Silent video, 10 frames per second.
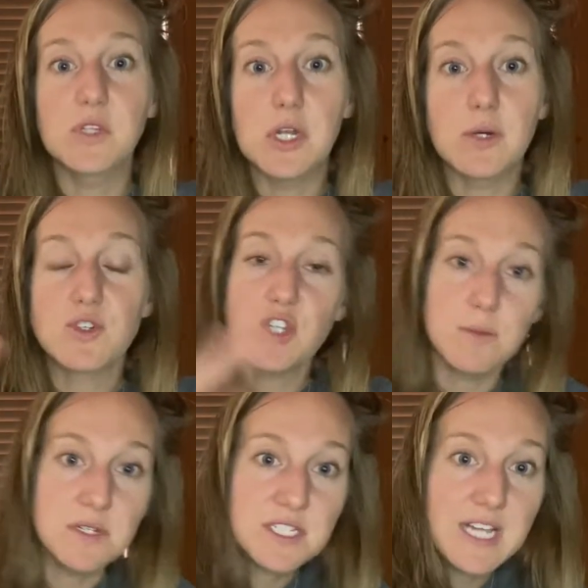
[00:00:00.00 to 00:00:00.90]
she
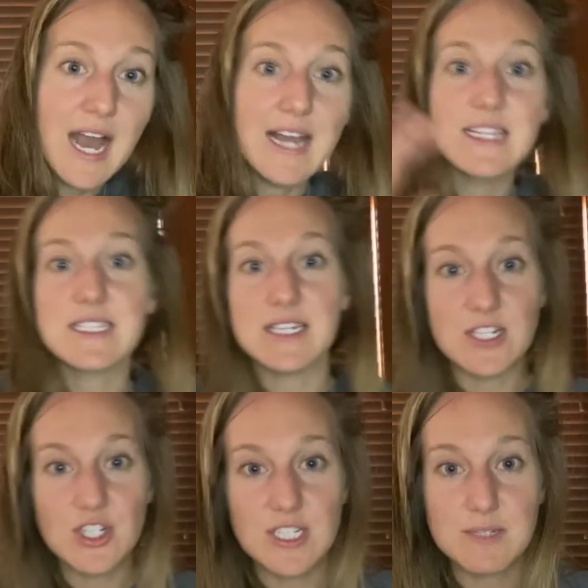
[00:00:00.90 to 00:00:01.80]
almost dies and then
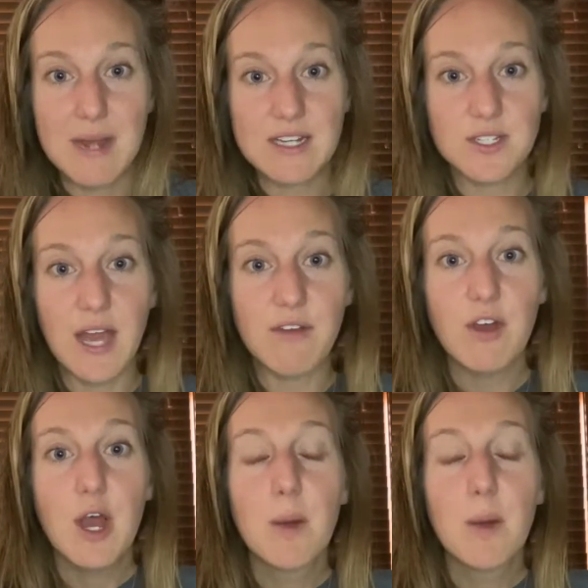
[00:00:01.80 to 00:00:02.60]
she's back to life.